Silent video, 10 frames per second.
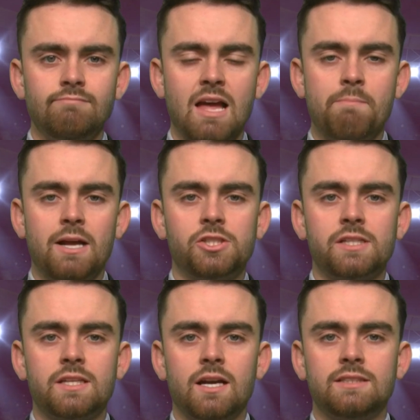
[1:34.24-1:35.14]
And
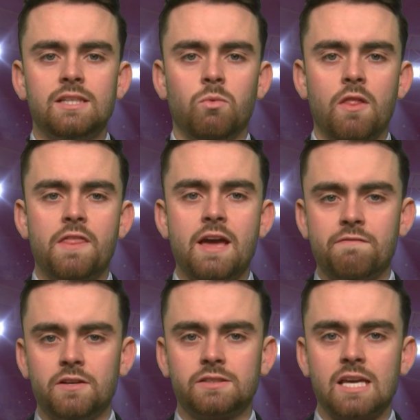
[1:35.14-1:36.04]
Manchester United won their
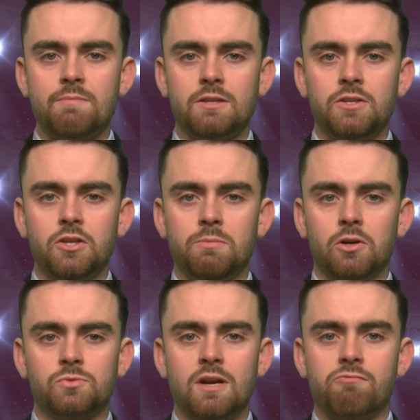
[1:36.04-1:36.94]
first game under new
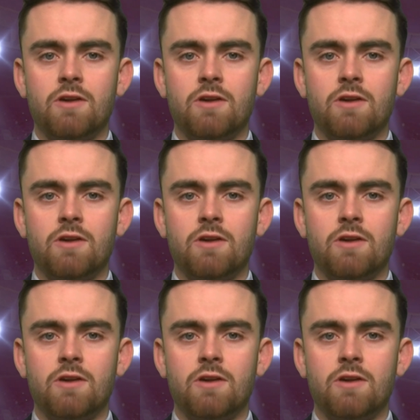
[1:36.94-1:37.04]
boss Ralf